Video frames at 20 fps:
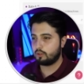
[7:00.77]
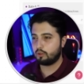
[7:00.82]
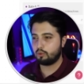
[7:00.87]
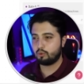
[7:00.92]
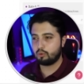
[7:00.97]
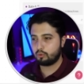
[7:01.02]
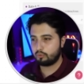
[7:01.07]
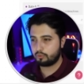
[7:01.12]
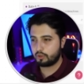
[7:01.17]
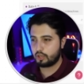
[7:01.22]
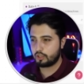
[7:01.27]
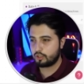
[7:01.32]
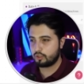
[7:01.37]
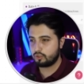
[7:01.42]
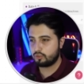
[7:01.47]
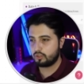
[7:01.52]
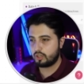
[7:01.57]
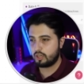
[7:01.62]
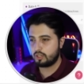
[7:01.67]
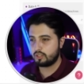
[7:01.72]
the
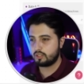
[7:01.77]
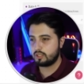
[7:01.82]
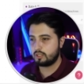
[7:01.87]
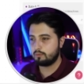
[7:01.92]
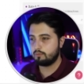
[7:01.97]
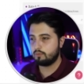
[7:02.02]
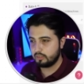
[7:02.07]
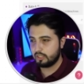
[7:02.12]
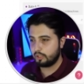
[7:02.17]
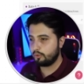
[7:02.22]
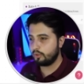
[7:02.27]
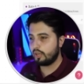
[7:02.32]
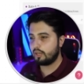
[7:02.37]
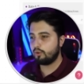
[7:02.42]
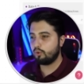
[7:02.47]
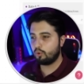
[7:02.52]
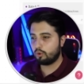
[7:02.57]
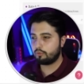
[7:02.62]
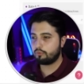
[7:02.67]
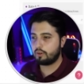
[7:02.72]
notification strategy that you get
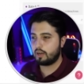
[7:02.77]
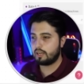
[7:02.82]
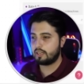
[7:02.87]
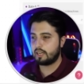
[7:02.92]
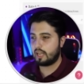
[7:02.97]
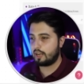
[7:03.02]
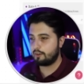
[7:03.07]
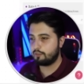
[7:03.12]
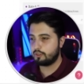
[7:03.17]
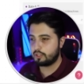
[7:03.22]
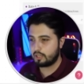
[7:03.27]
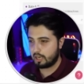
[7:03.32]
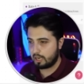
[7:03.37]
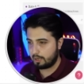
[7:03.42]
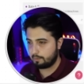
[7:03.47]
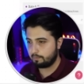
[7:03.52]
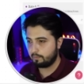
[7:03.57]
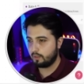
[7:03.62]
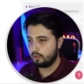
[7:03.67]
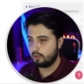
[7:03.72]
notified every
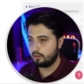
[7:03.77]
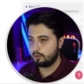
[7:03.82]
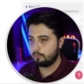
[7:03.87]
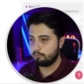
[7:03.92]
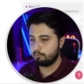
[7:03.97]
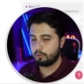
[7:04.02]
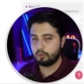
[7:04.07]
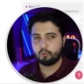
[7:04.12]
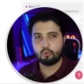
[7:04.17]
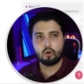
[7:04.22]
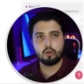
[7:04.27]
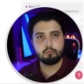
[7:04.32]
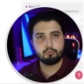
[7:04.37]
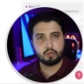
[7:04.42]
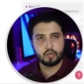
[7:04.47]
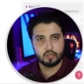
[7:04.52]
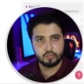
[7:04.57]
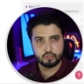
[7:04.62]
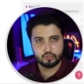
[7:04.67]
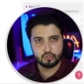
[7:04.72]
time bitcoin
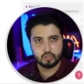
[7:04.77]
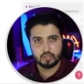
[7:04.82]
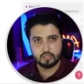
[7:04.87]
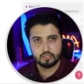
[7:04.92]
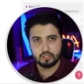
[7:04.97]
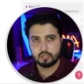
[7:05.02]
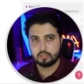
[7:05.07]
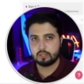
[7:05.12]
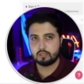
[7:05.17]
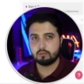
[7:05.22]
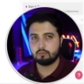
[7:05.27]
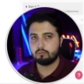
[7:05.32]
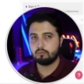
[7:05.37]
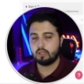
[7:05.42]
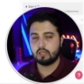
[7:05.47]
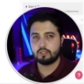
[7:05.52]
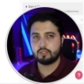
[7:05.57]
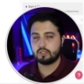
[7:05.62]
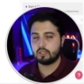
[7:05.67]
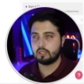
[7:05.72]
price changes
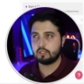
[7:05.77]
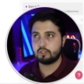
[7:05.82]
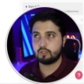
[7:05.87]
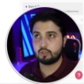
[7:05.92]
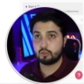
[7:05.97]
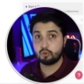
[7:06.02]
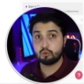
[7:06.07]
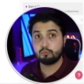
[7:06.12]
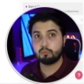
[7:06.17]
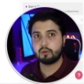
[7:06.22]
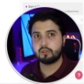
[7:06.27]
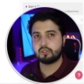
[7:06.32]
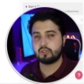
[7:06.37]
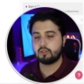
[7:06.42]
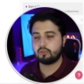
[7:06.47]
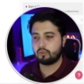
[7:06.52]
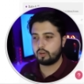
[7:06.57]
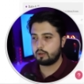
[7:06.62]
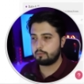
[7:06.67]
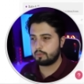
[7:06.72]
let's say it's
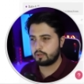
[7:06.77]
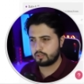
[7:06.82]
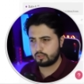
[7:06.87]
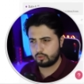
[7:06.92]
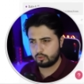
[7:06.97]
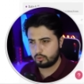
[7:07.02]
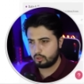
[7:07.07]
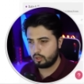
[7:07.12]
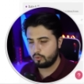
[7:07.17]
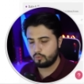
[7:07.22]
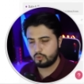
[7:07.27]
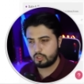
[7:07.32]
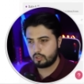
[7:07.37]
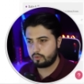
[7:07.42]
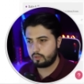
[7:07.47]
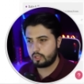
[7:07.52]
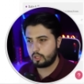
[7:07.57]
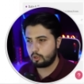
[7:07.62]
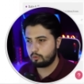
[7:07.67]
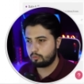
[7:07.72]
2% 3%
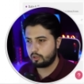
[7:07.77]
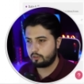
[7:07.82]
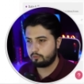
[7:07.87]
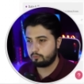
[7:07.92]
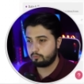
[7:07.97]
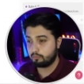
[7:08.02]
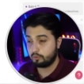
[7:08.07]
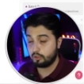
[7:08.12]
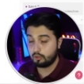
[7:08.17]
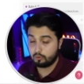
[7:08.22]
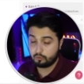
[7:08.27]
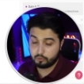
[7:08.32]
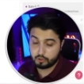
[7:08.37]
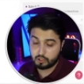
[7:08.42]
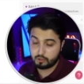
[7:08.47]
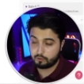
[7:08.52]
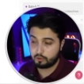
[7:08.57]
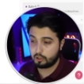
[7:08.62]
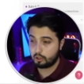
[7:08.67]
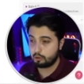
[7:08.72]
whichever that you have you know
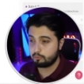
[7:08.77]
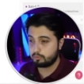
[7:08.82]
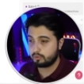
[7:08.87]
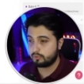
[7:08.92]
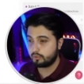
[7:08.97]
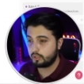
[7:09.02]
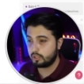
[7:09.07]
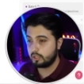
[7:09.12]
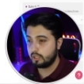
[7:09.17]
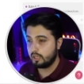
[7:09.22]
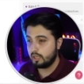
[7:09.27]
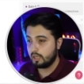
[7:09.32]
whichever that you prefer